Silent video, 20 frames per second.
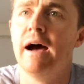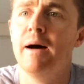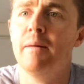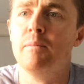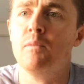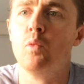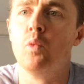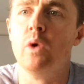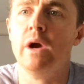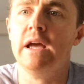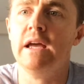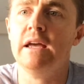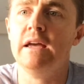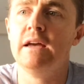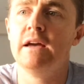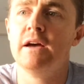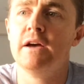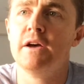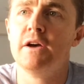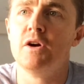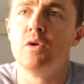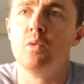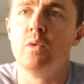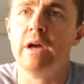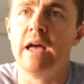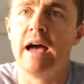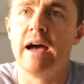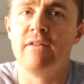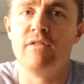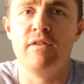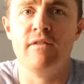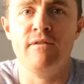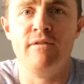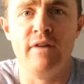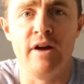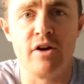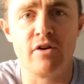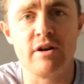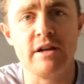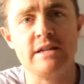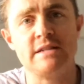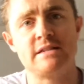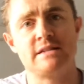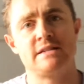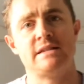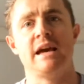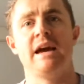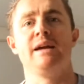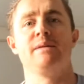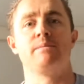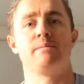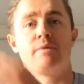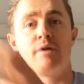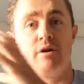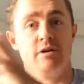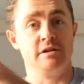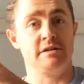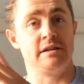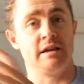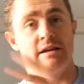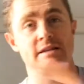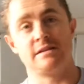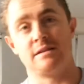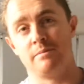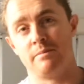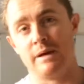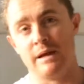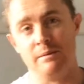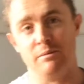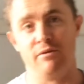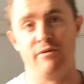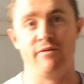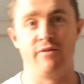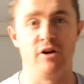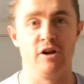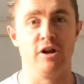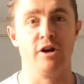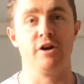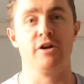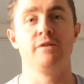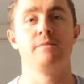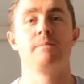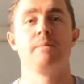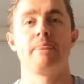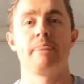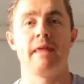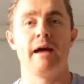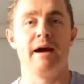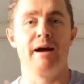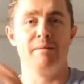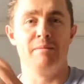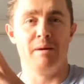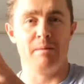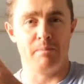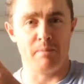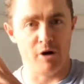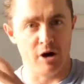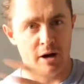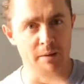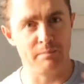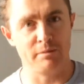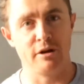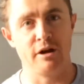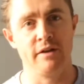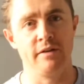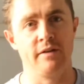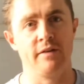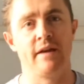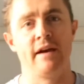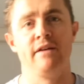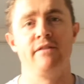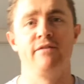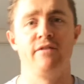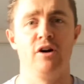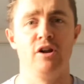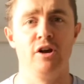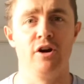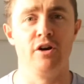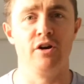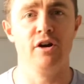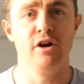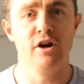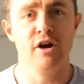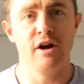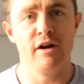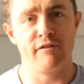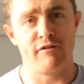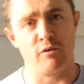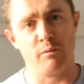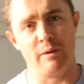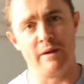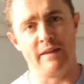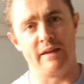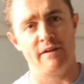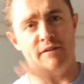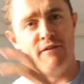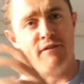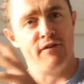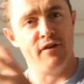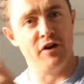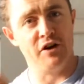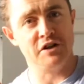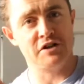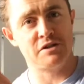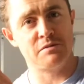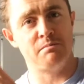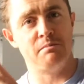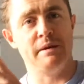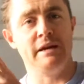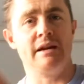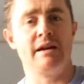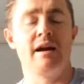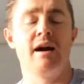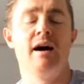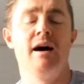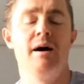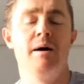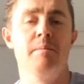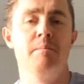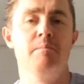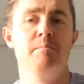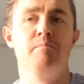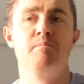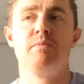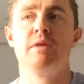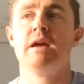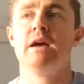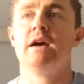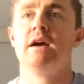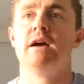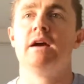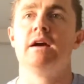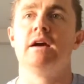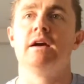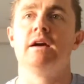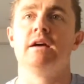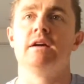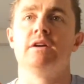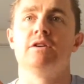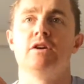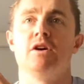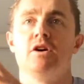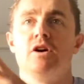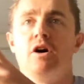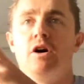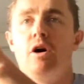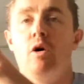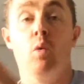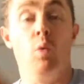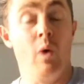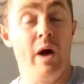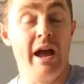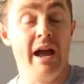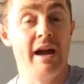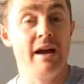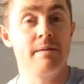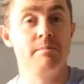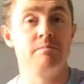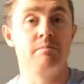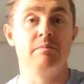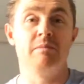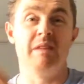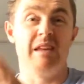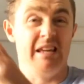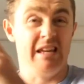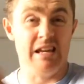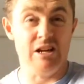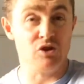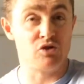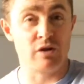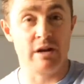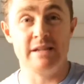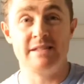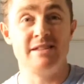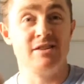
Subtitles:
we have a very set process that people follow. A pipeline that they follow from when they first become aware, interested,